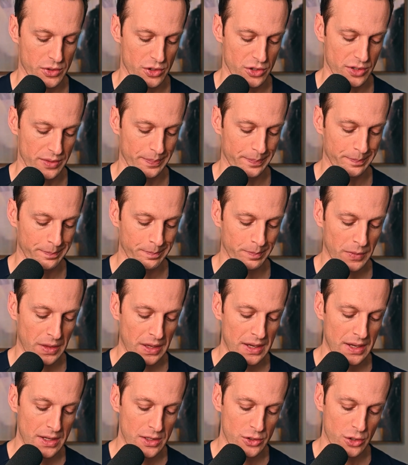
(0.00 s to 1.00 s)
surgeon.
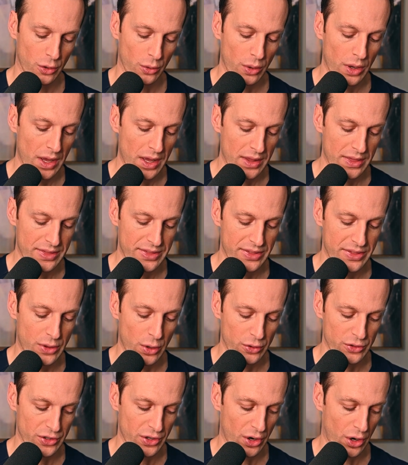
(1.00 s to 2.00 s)
So
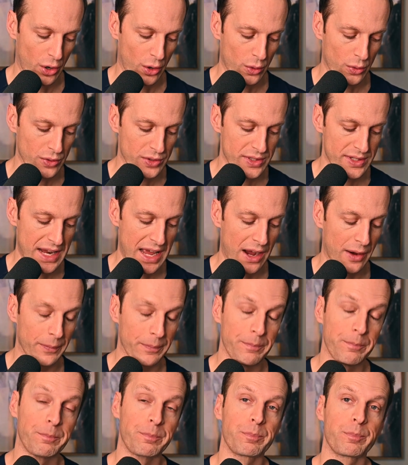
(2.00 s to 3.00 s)
those are O's. Now,
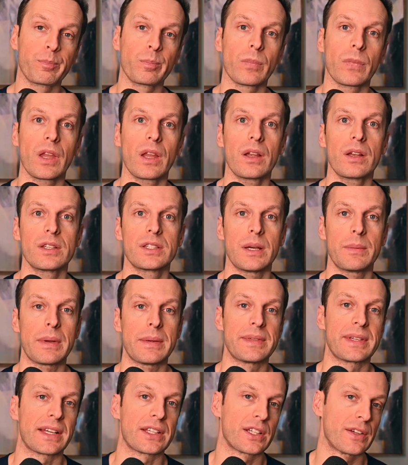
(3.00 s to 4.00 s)

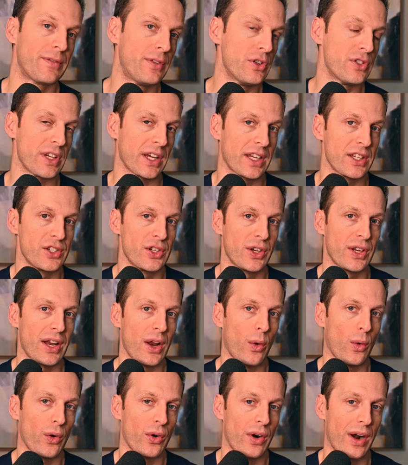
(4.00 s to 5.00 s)
sometimes it gets confusing because you can
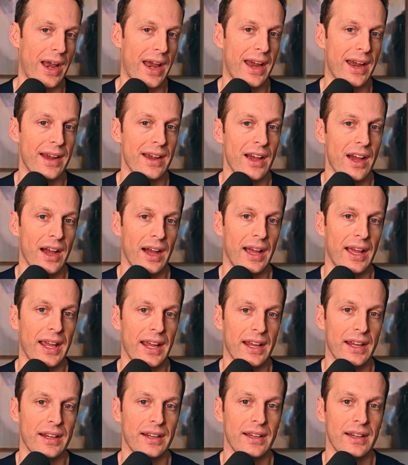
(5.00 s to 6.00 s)
order a
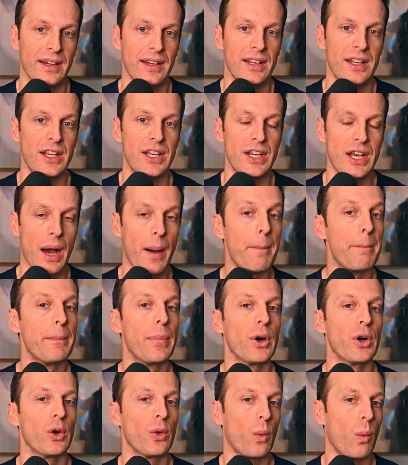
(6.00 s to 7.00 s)
a
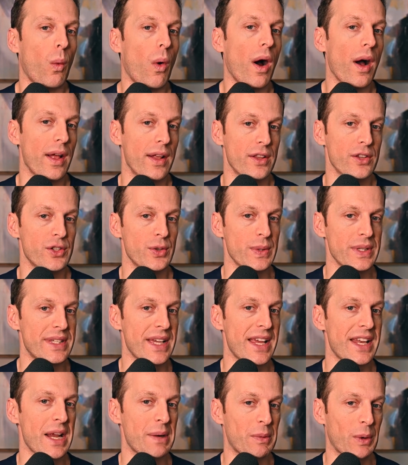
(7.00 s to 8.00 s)
number one. So we
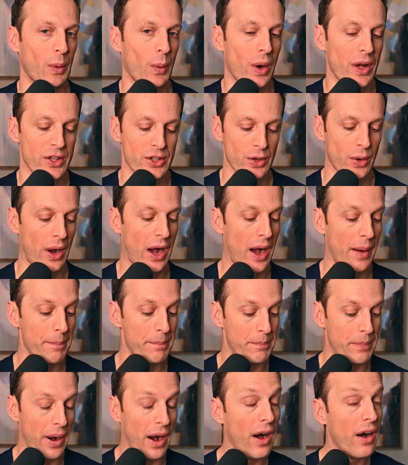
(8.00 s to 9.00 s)
say number one. So
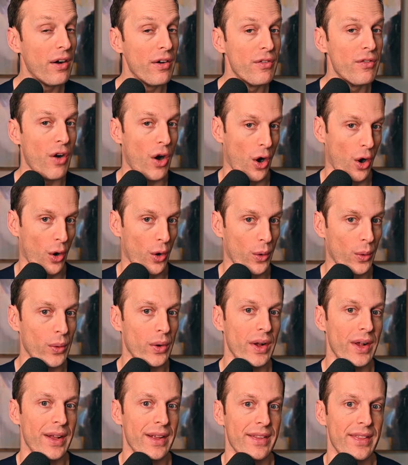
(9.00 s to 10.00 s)
above
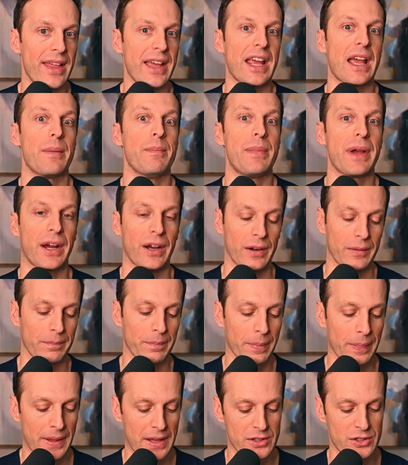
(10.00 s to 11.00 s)
O, they get bigger.
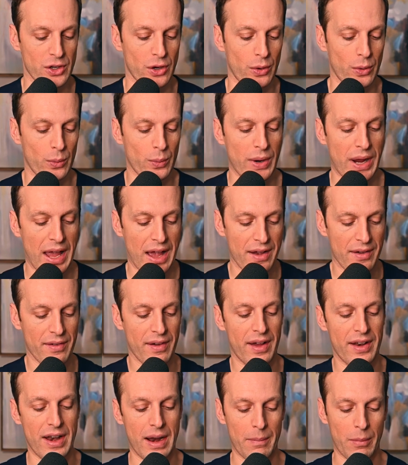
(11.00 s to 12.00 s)
And so we
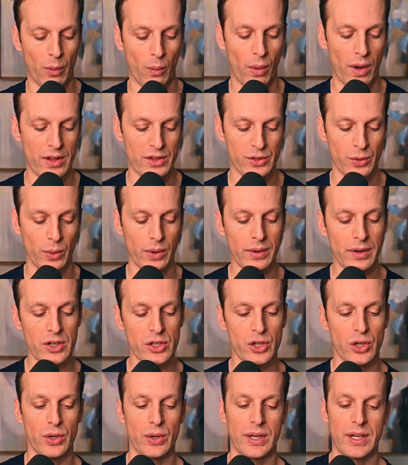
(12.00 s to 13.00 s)
have a number one. So what I'm going to
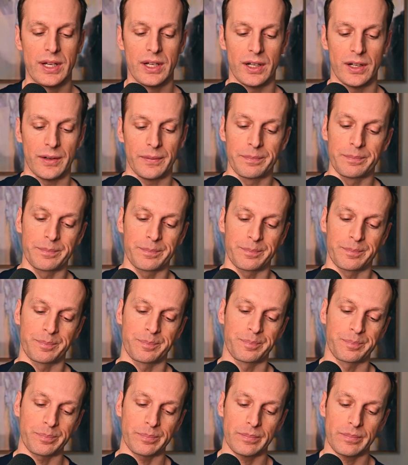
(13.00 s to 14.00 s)
show you here
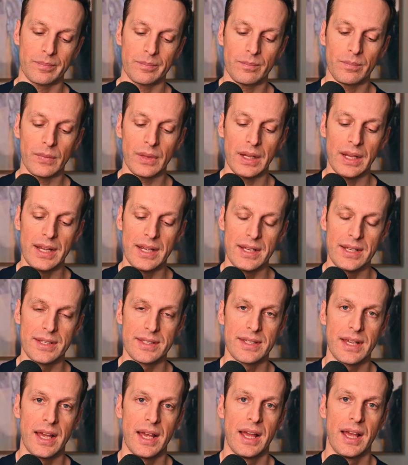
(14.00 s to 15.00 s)

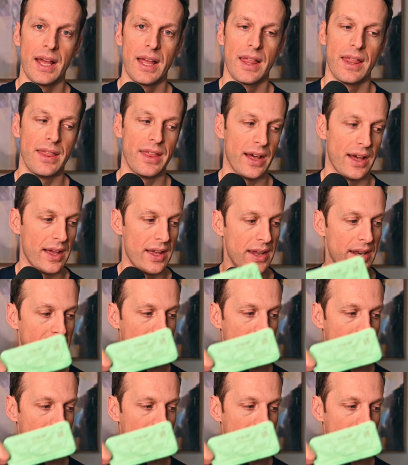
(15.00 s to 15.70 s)
is the,